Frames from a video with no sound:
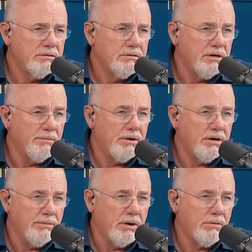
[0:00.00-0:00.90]
yeah.
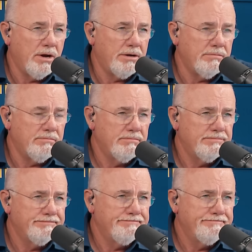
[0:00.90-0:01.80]
Am, am I right?
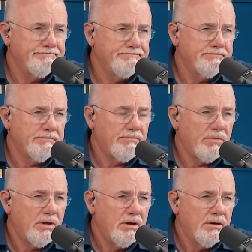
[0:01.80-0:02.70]

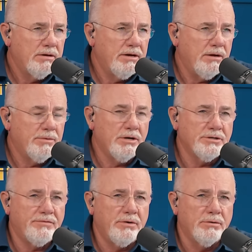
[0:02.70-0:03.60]
You are. Yeah,
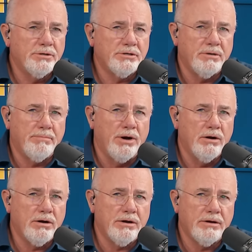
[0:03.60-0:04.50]
because if you were just a
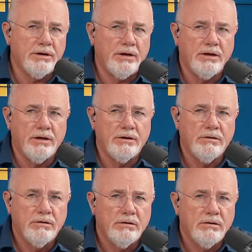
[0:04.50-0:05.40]
punk
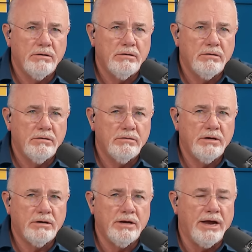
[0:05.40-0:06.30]
kid
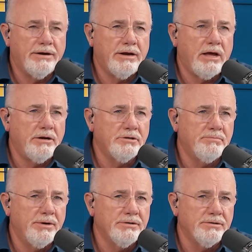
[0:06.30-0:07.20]
that got daddy's
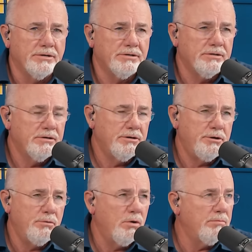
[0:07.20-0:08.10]
business,
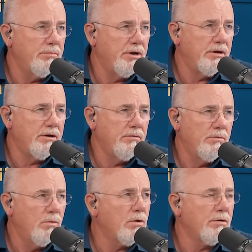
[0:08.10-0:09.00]
you wouldn't be
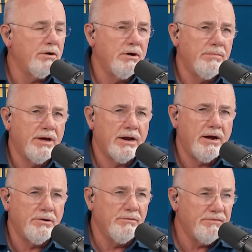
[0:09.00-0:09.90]
worried about
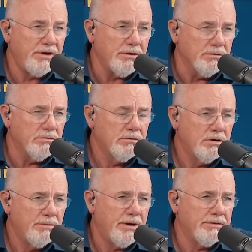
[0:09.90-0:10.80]
how you feel
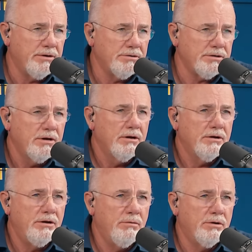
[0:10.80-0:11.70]
about this,
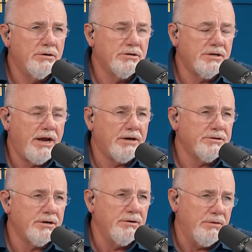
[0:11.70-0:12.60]
you would have just
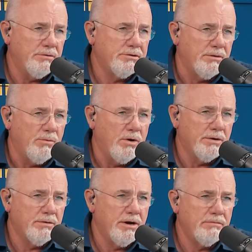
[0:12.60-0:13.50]
executed
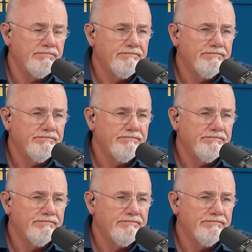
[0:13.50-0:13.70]
someone, right?